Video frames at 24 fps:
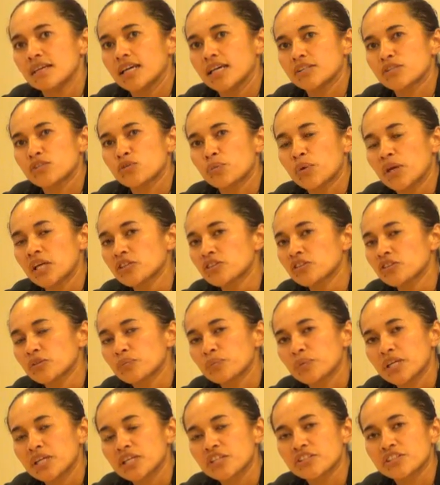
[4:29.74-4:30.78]
And to paint you a
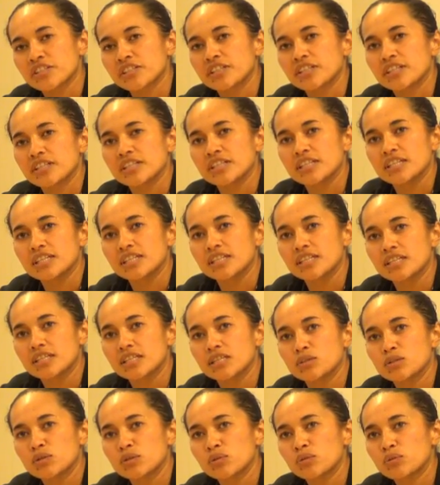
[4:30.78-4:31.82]
picture,
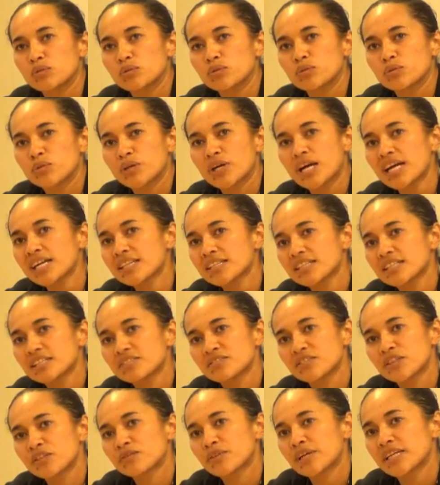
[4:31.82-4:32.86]
where I lived
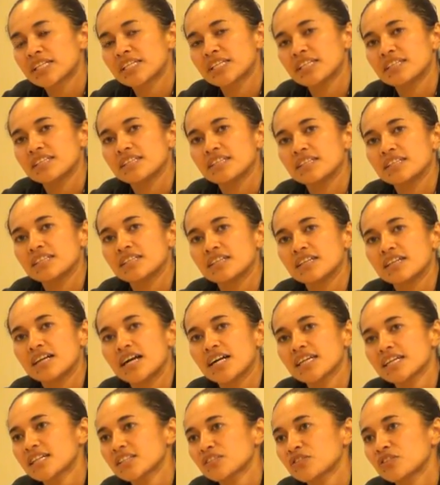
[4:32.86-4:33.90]
in Waikiki,
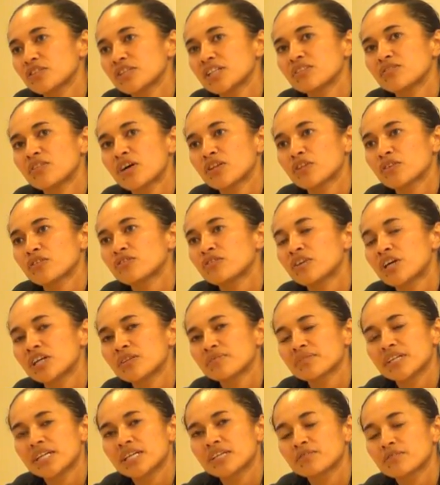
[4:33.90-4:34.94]
I got to live on the farm
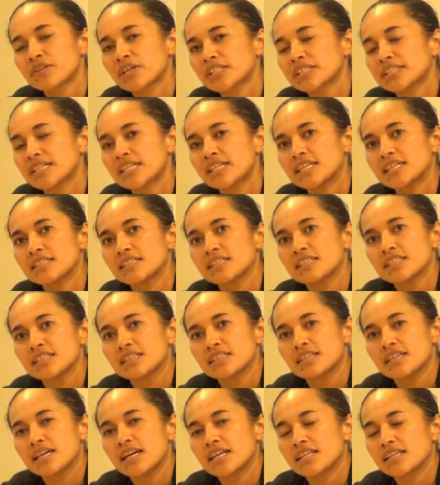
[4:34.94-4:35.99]
that I worked at,
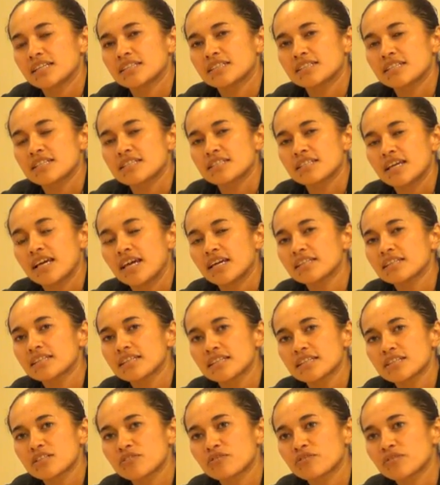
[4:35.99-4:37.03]
and it's just
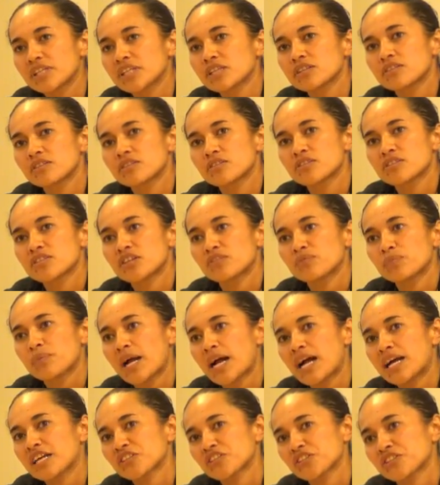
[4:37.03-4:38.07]
endless fields of
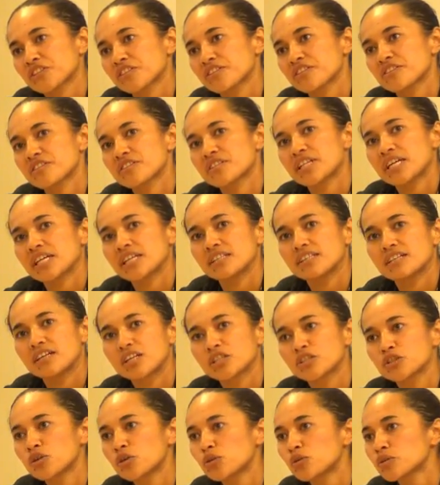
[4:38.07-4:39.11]
pastures that are
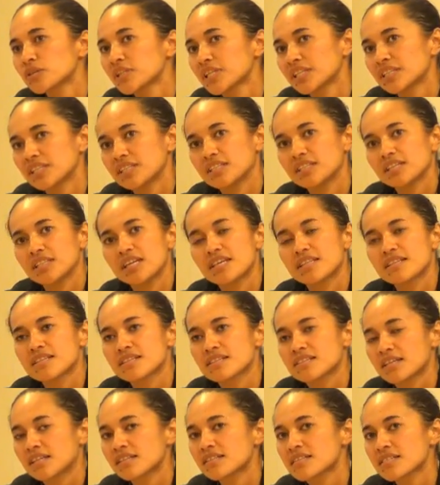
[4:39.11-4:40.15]
golden in the
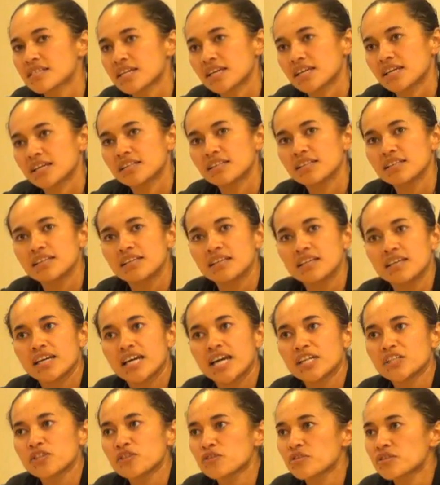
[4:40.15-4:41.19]
sunset,
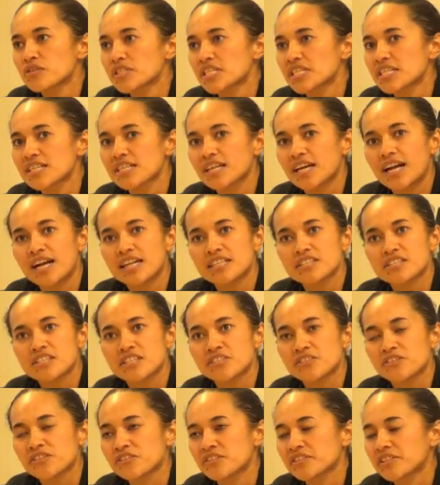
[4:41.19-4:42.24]
and you see the
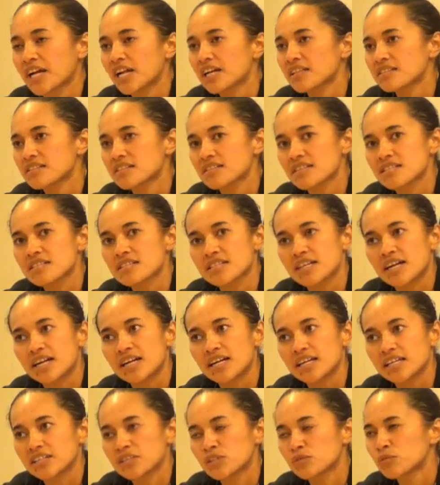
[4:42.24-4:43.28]
ancestors dance in the
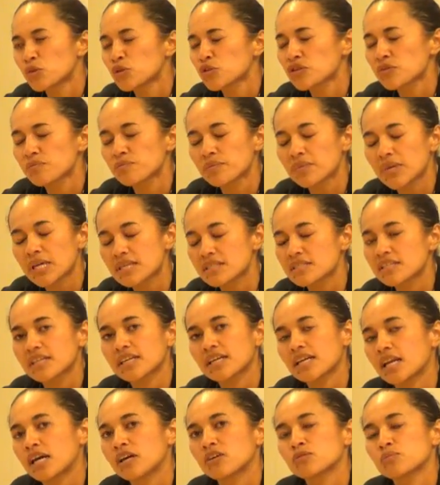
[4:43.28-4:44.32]
sky in the most amazing
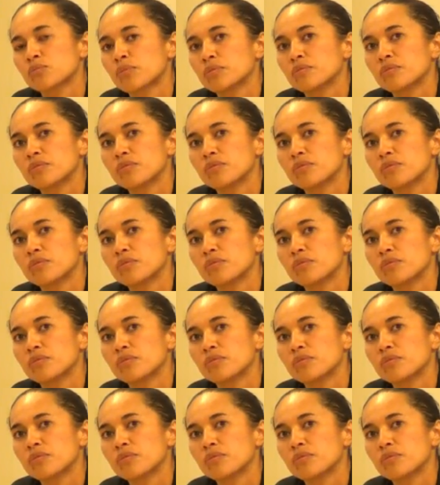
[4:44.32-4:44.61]
cloud